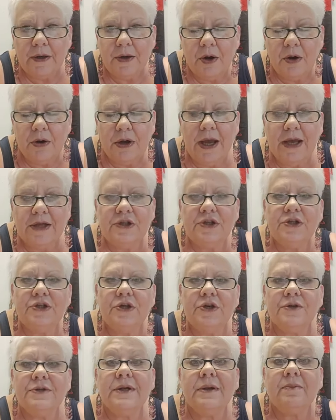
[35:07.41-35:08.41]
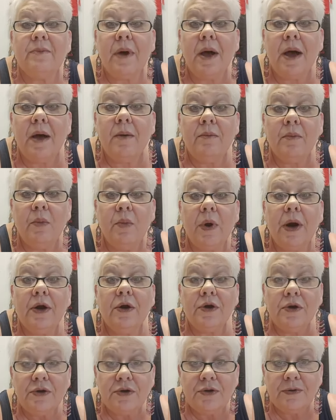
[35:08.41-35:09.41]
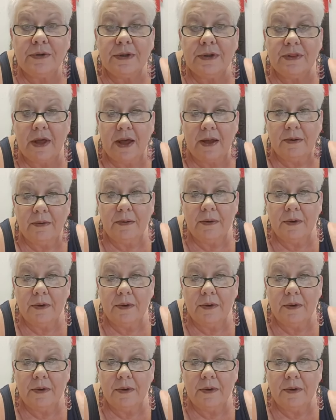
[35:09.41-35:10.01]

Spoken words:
Okay, Jared's like, Mom, why are you doing that?